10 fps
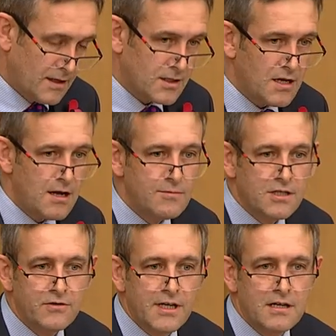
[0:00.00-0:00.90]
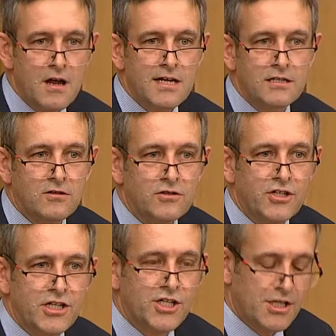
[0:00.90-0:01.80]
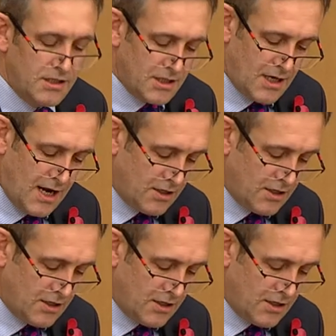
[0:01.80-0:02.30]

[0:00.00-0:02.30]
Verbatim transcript: It's time to reignite old traditions